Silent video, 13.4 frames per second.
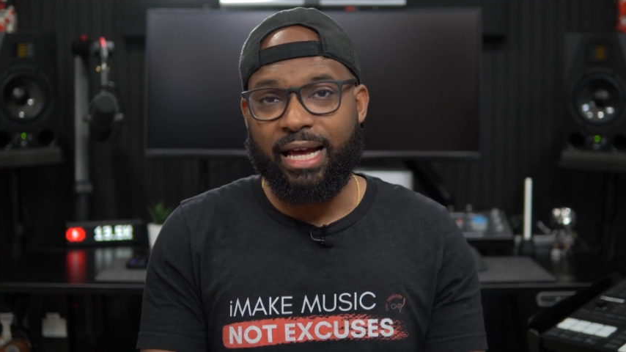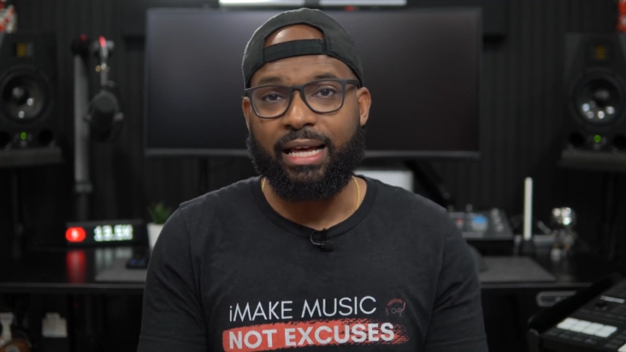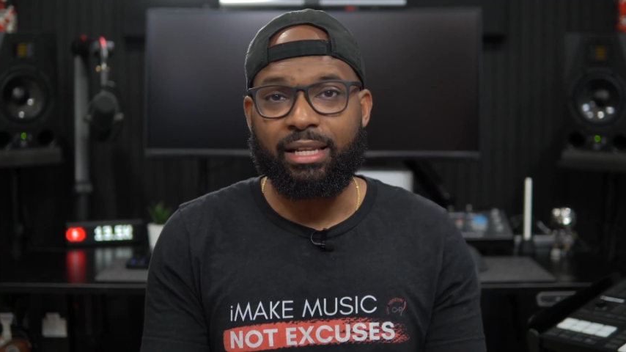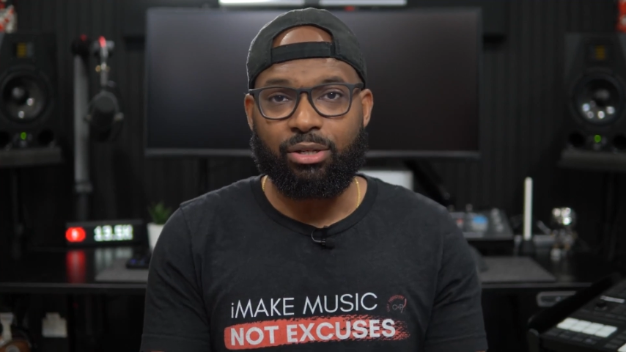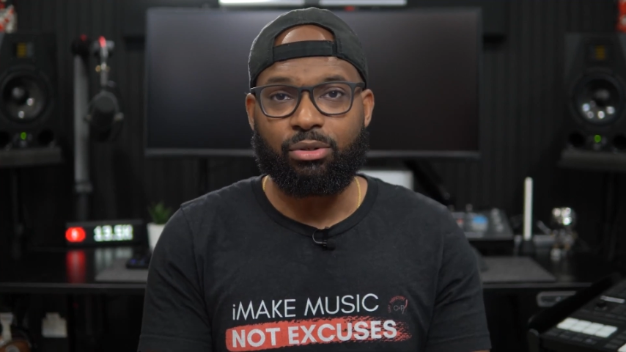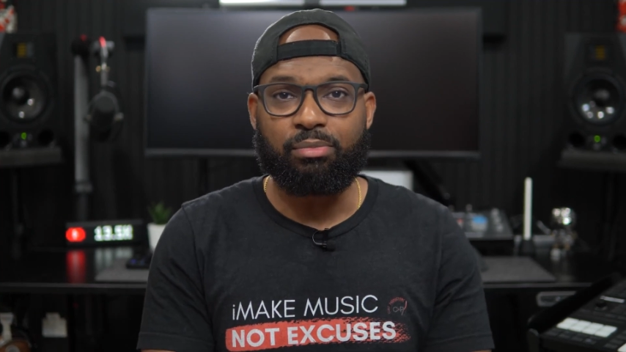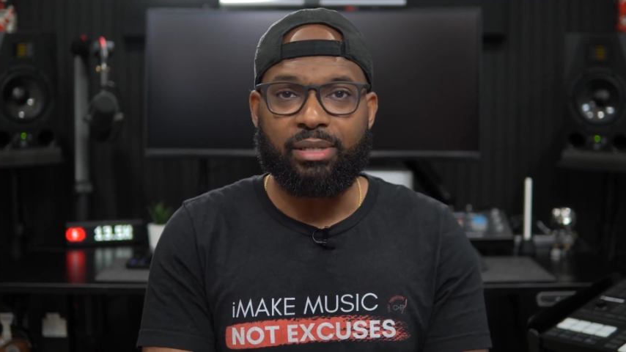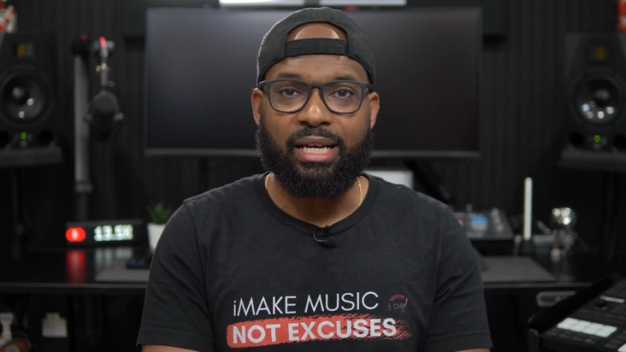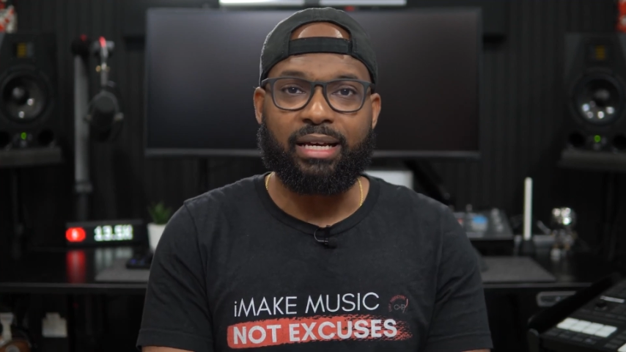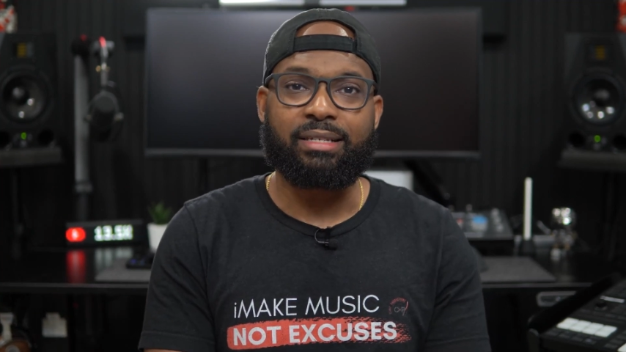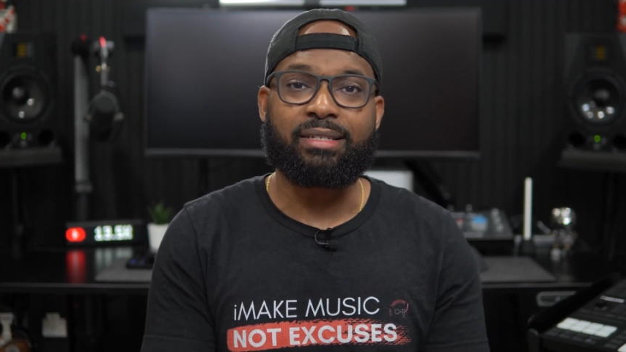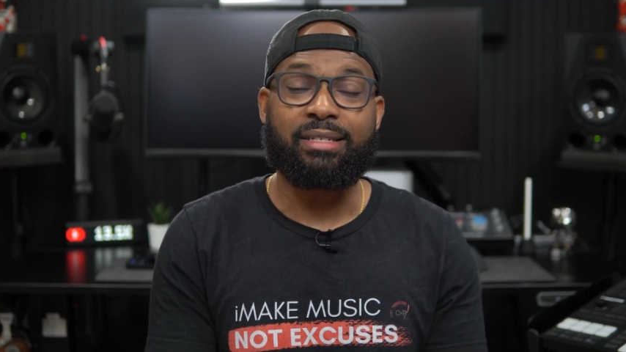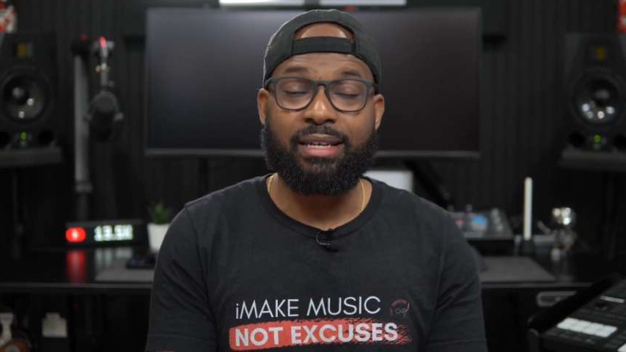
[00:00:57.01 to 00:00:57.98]
at
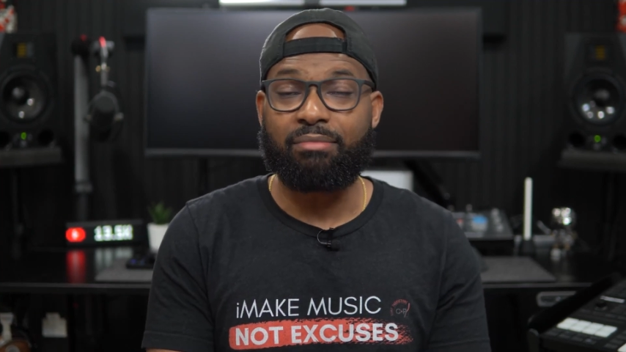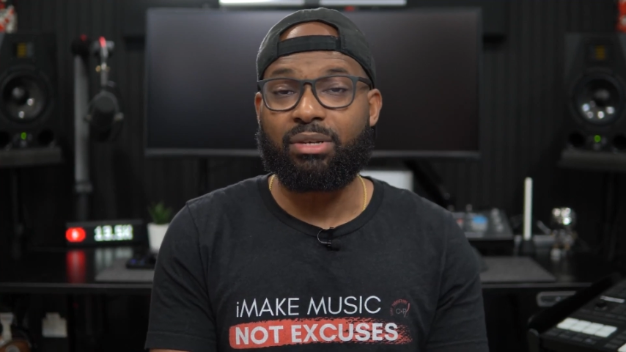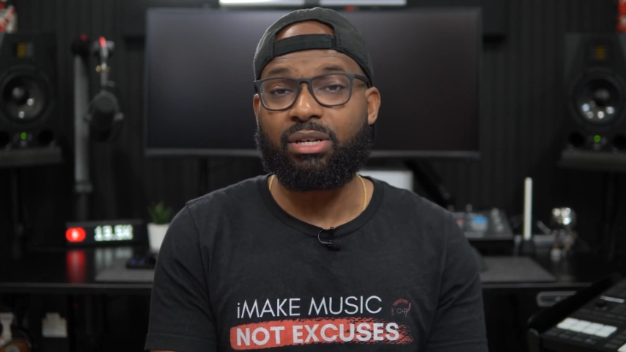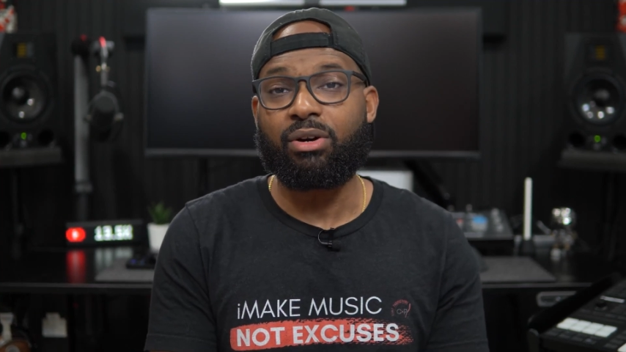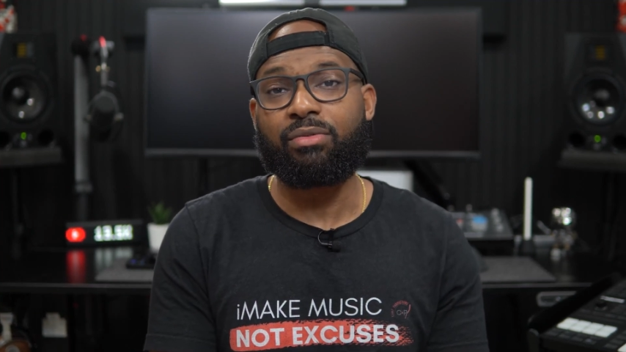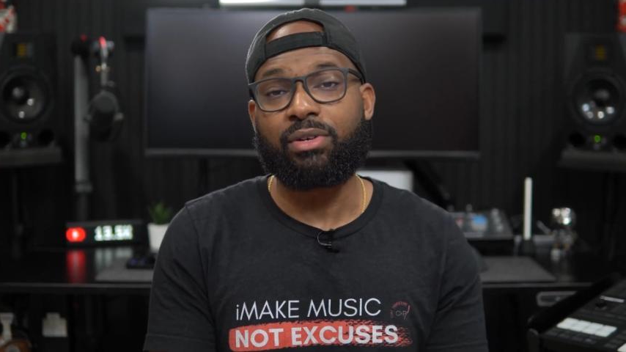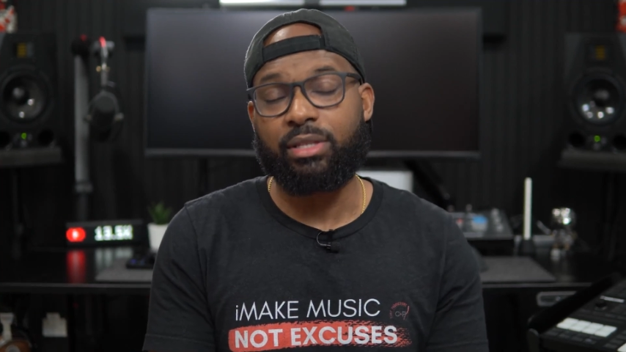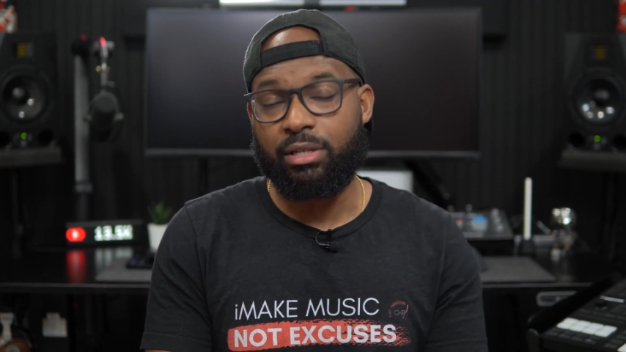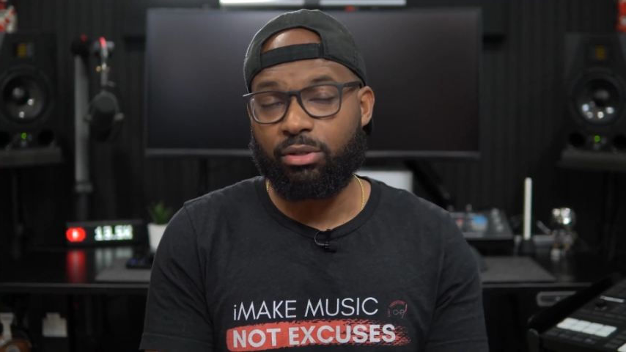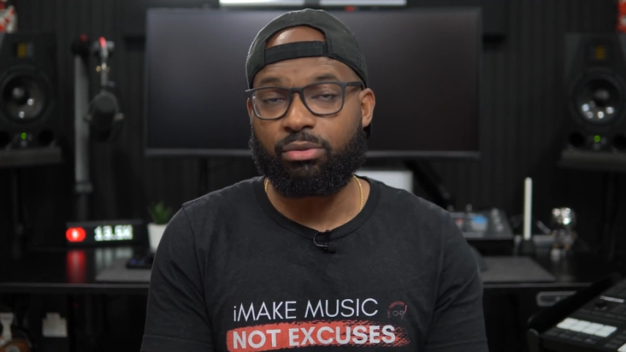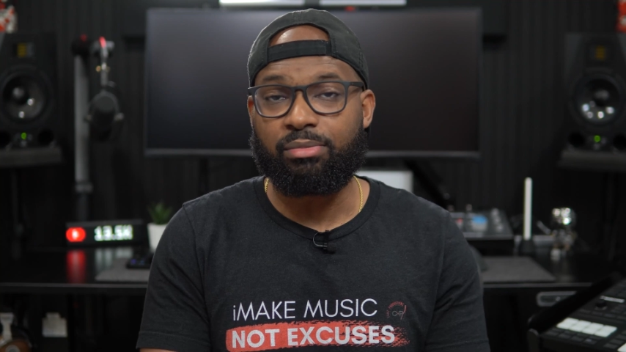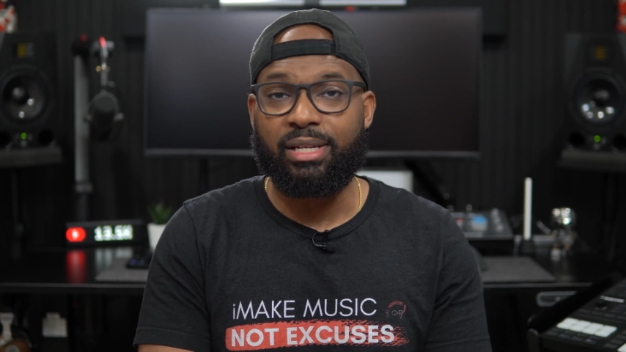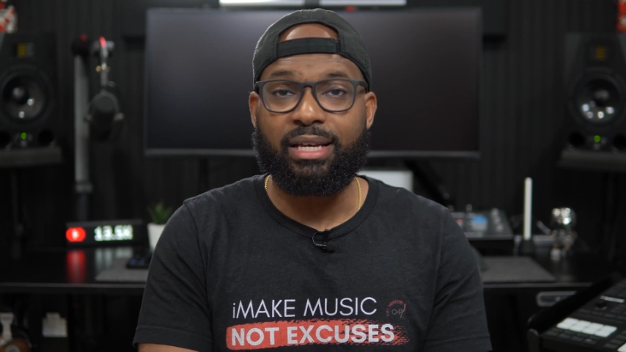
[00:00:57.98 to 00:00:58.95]
Loupedeck sent me over the
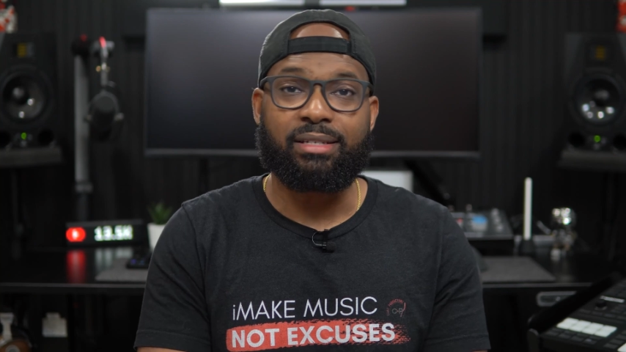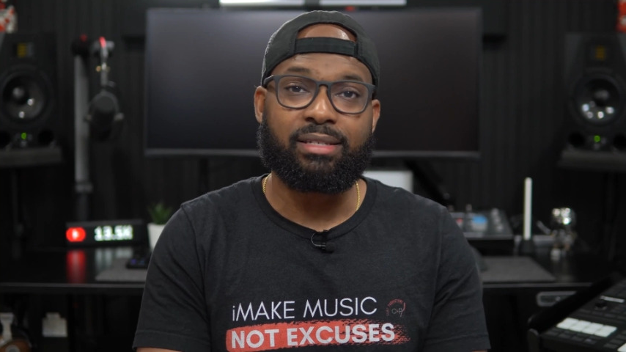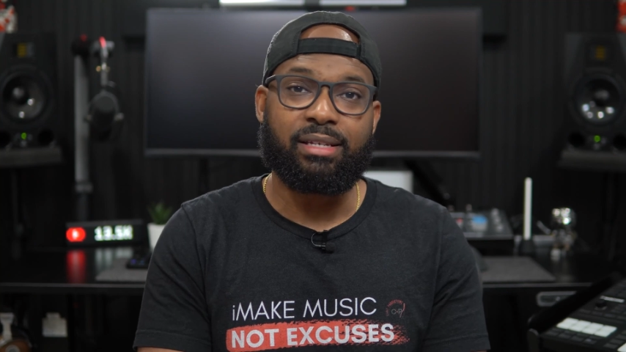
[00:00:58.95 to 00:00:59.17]
Loupedeck